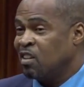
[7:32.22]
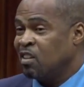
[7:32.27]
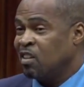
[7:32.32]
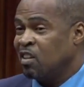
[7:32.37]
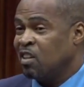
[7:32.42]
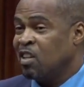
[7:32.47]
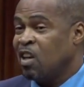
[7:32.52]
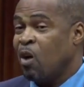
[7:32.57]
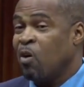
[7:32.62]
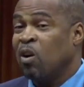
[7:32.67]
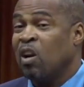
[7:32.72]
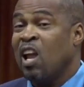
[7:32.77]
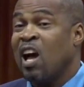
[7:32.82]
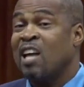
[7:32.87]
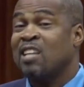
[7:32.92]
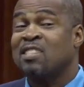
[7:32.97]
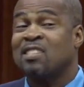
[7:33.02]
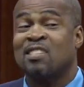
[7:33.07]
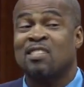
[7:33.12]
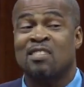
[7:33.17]
In our
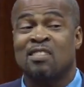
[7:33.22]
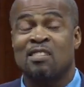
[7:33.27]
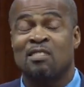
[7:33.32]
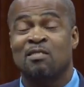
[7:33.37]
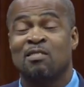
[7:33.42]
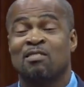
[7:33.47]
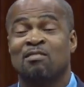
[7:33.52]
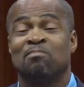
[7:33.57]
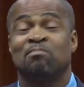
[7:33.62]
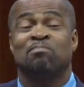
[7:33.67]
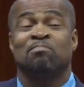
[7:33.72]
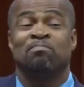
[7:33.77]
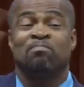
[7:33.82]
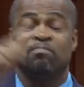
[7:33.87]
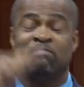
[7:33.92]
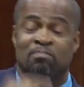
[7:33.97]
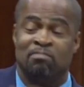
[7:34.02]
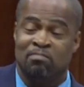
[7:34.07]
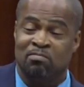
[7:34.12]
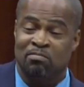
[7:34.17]
last
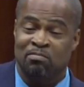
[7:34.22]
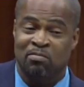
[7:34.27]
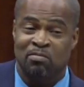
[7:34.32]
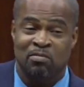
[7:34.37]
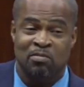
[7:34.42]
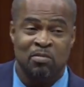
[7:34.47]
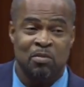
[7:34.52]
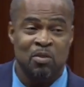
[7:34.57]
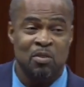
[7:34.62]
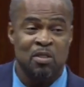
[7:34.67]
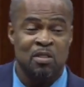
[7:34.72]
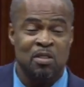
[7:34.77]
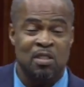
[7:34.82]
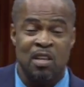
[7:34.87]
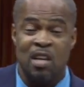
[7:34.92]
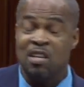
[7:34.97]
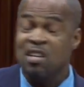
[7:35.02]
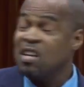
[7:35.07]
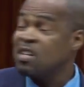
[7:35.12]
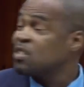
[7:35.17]

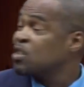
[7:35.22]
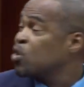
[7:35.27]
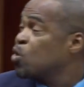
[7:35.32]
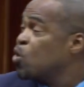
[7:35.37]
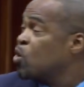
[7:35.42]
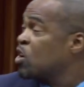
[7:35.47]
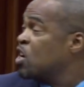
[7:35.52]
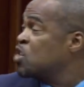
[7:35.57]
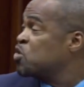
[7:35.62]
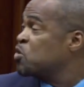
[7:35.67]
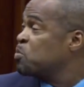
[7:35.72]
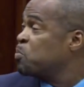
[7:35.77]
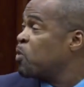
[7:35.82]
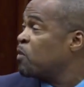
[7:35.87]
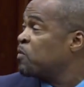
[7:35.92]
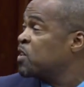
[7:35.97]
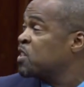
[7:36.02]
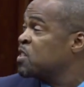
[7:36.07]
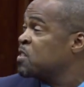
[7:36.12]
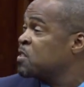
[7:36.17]
10 years ago country
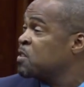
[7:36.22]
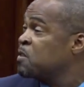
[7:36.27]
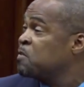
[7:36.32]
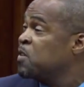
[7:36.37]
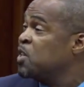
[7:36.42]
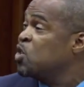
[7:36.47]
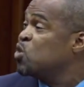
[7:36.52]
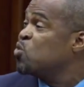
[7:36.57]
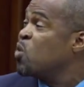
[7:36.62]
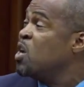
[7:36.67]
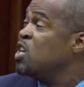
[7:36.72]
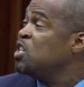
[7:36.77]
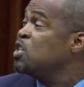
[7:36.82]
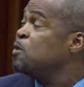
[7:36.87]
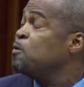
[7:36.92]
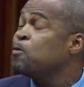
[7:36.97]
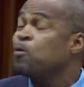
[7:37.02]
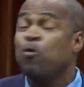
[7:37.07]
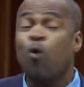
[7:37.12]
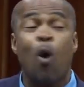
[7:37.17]
poverty survey,
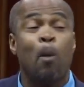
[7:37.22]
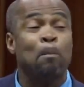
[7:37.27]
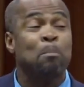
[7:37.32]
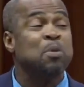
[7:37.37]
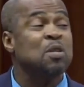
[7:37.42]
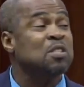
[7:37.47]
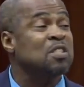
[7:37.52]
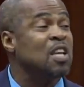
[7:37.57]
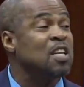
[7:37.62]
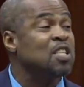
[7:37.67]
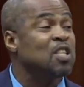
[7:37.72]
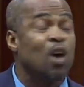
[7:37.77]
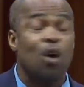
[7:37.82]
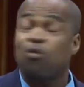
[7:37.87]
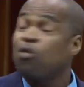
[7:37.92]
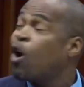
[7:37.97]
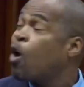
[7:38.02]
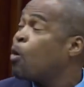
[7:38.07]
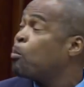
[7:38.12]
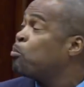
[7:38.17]
24% of
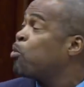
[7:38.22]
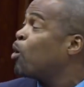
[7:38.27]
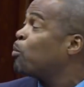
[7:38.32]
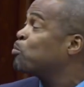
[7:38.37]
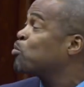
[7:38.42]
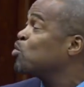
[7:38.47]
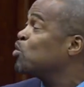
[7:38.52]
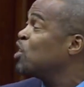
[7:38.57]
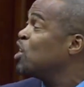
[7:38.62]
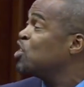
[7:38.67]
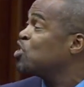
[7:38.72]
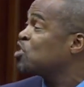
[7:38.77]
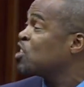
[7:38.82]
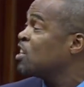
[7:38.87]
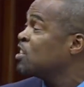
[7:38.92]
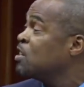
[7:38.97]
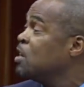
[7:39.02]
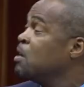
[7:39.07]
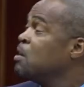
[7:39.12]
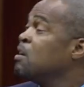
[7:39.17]
our
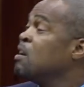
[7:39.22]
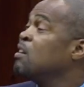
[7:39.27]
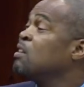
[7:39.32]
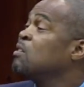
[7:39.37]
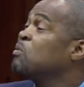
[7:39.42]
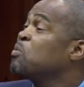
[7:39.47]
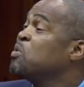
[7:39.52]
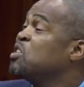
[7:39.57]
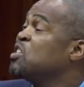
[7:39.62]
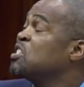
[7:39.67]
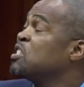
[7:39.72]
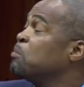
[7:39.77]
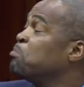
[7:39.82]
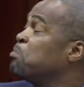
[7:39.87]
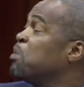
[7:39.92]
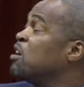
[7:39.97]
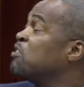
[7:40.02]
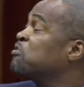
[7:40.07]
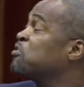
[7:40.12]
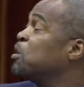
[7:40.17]
population, which is
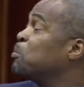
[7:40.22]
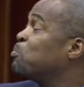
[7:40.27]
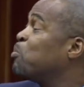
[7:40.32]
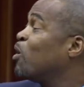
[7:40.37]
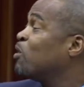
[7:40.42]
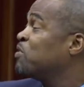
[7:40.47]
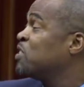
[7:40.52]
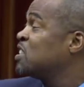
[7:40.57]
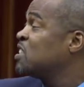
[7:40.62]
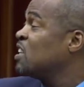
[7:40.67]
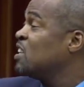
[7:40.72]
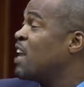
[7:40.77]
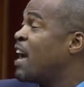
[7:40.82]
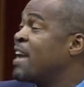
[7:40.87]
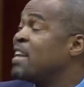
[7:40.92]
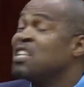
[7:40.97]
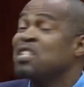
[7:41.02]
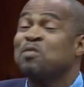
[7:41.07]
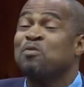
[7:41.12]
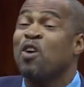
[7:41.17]
above the poverty line,
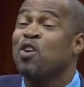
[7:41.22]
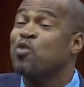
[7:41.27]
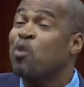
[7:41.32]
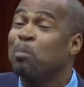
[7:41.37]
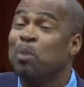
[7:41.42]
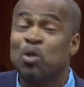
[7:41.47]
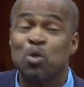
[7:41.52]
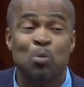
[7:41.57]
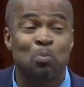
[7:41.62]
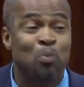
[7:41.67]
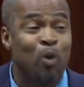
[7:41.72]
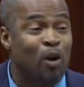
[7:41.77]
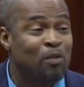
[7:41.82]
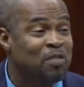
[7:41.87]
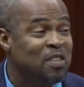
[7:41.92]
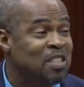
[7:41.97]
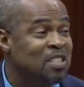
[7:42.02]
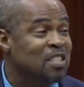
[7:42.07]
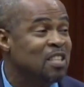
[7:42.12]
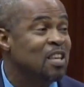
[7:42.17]
is vulnerable to
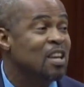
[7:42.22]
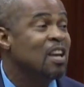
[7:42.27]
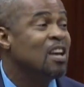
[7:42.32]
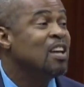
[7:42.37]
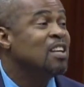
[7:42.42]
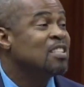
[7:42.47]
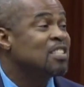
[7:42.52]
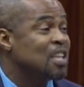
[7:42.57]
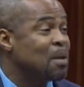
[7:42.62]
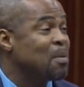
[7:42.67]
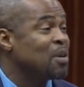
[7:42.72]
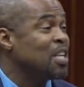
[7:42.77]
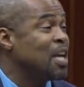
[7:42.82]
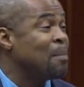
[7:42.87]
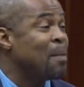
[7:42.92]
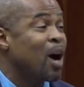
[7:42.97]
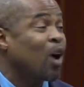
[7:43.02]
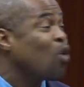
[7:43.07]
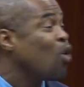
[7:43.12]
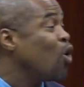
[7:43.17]
poverty. Some of them
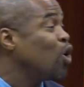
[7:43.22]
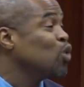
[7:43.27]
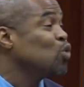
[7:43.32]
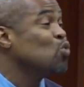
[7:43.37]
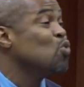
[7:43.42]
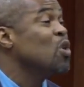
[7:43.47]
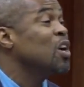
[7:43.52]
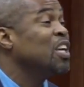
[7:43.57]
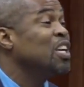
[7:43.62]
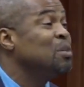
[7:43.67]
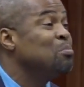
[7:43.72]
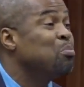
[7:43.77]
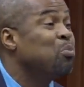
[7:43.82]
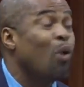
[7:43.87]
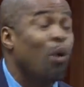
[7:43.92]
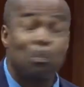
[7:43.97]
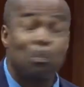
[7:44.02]
are called working poor